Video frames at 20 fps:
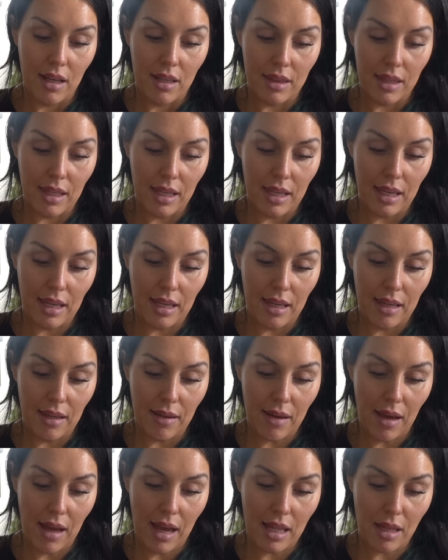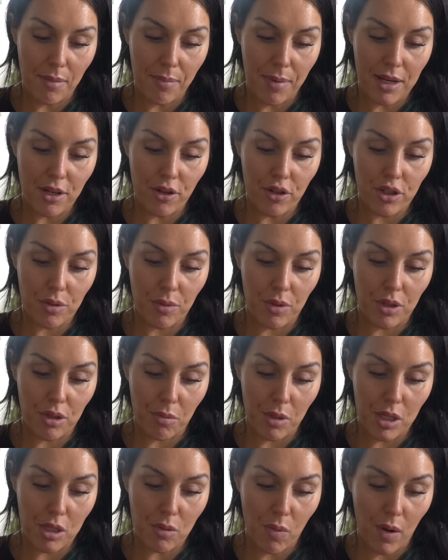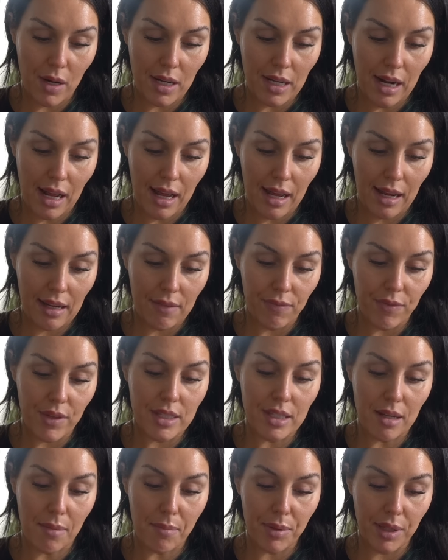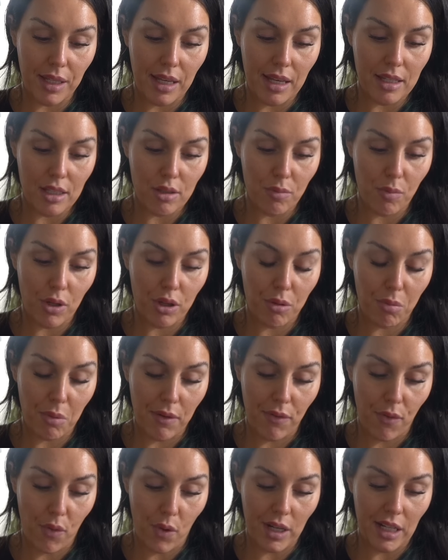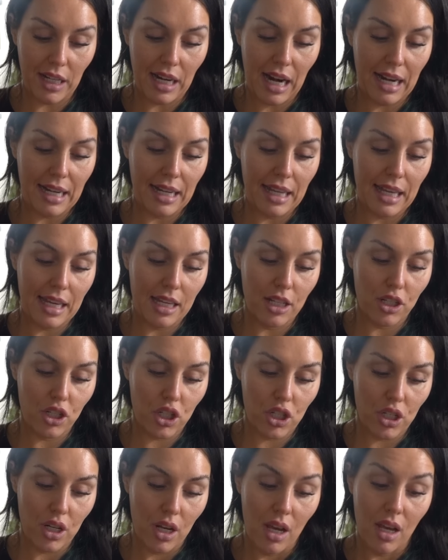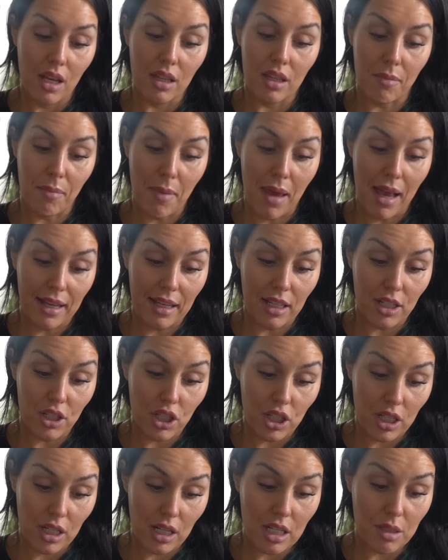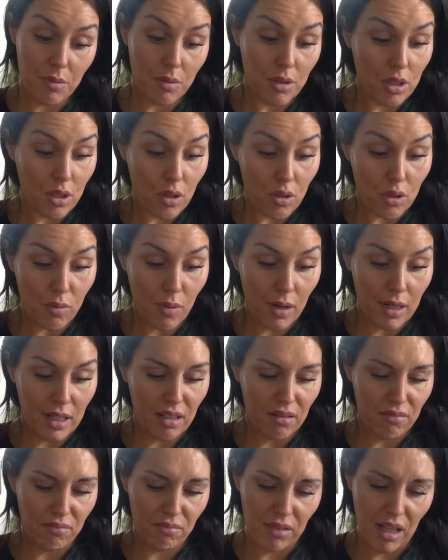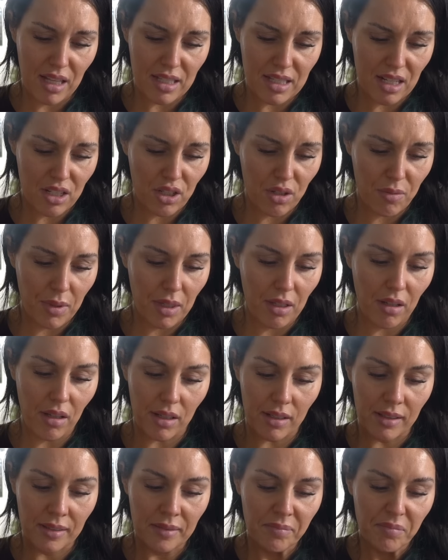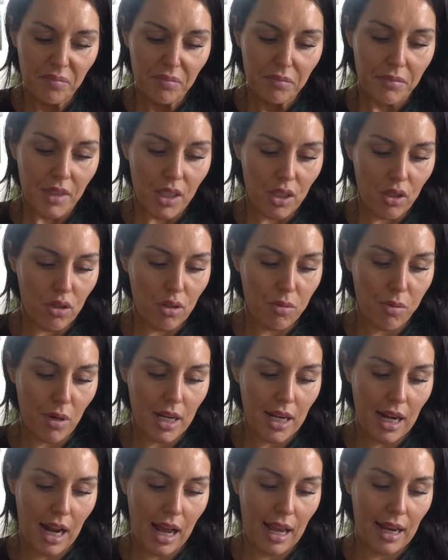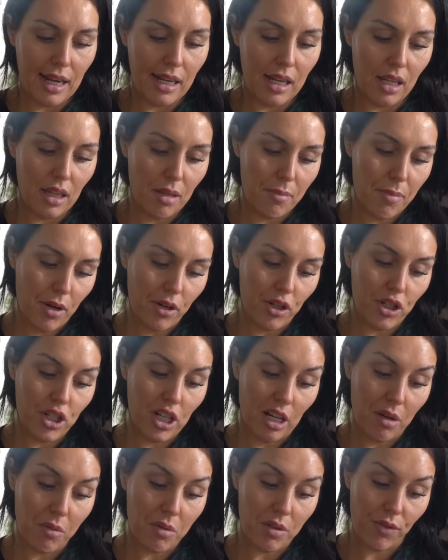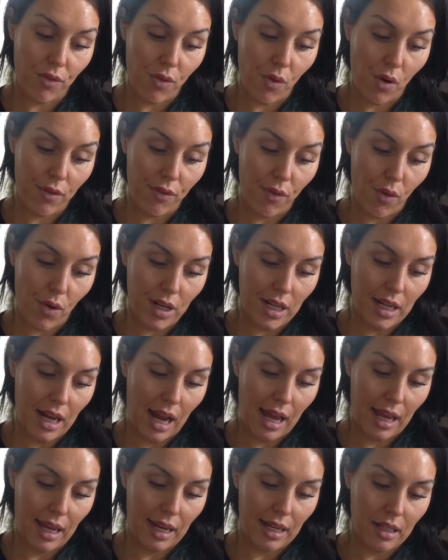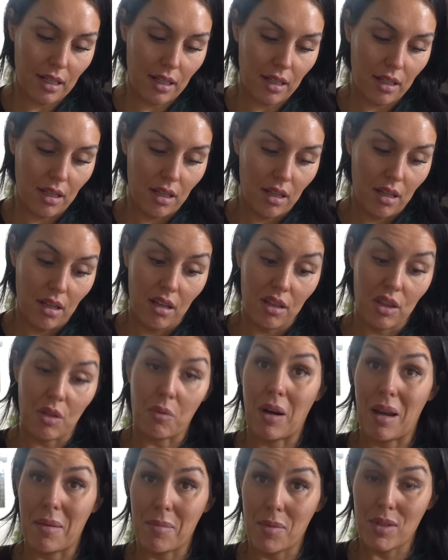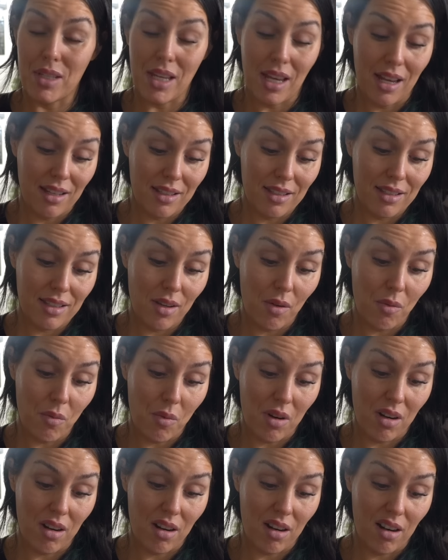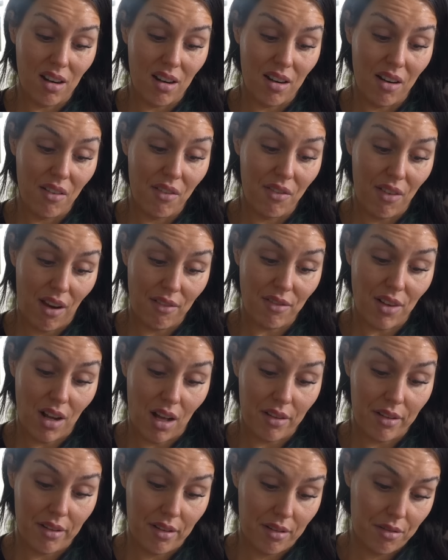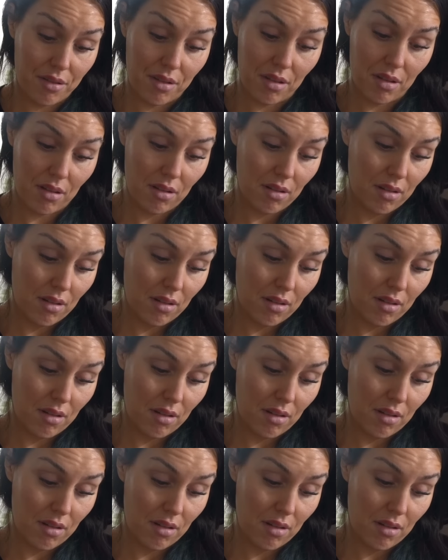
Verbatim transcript: The jalapenos were $3.29. The dumplings were $3.49 each. The mac and cheese was $2.20. That's actually really good. $2.29. The butter chicken was $4.49. The rambutans were $5.